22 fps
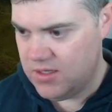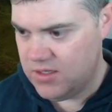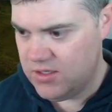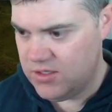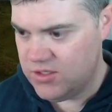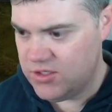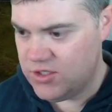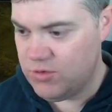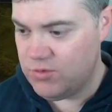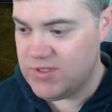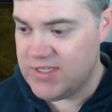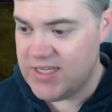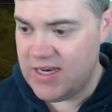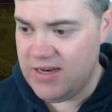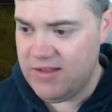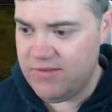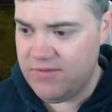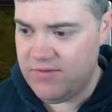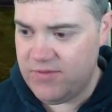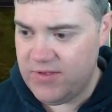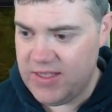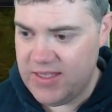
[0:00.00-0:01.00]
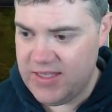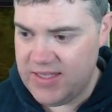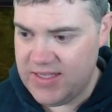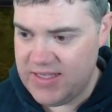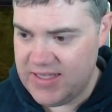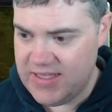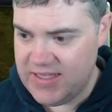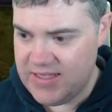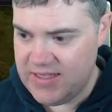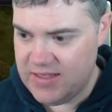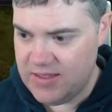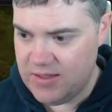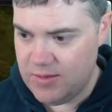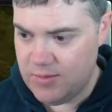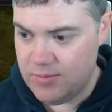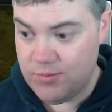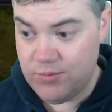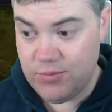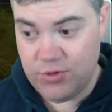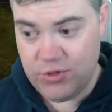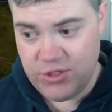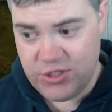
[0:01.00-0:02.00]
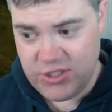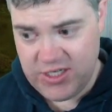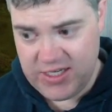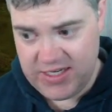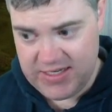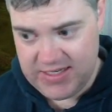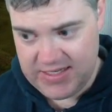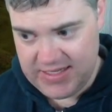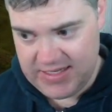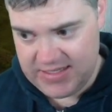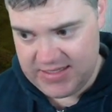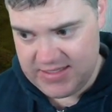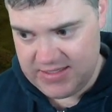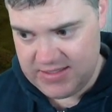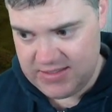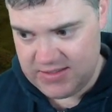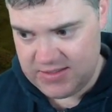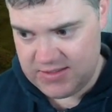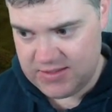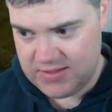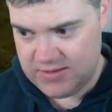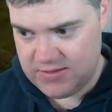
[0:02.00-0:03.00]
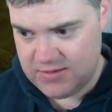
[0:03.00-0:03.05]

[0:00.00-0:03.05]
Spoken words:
So instead of pushing like this,